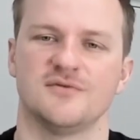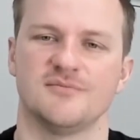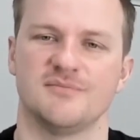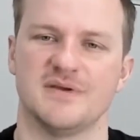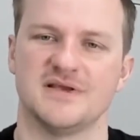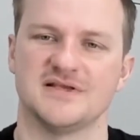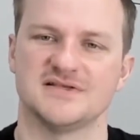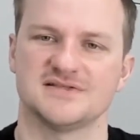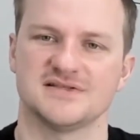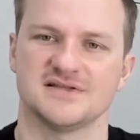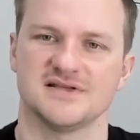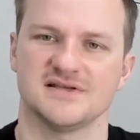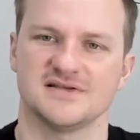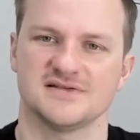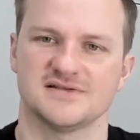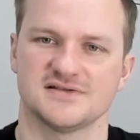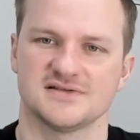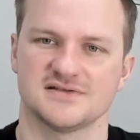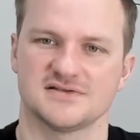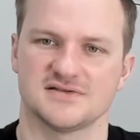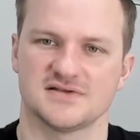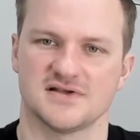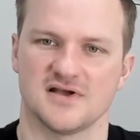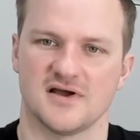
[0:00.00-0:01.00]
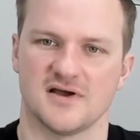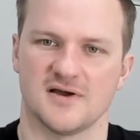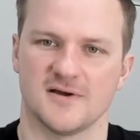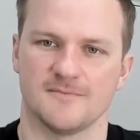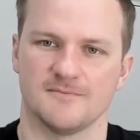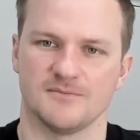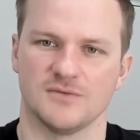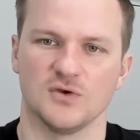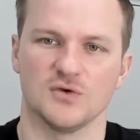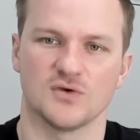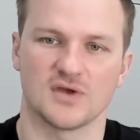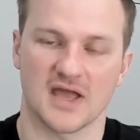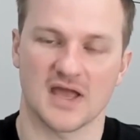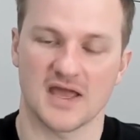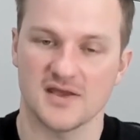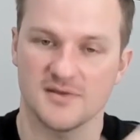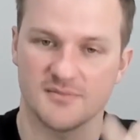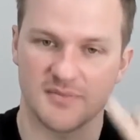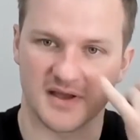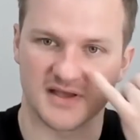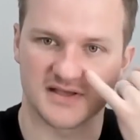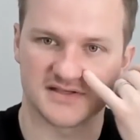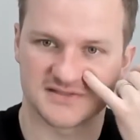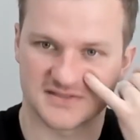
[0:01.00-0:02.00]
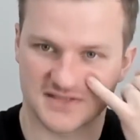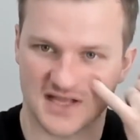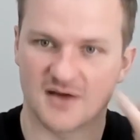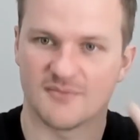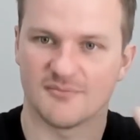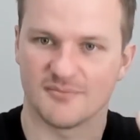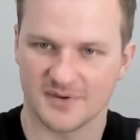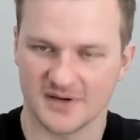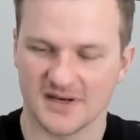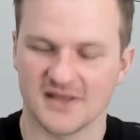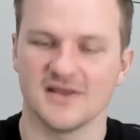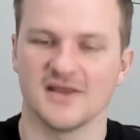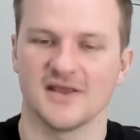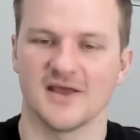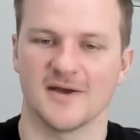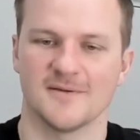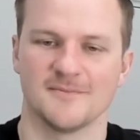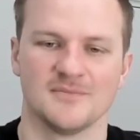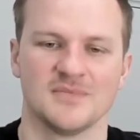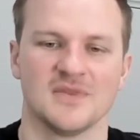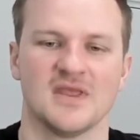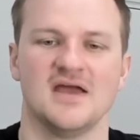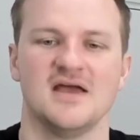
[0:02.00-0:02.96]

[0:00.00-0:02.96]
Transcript: Business, UK-based company, yeah.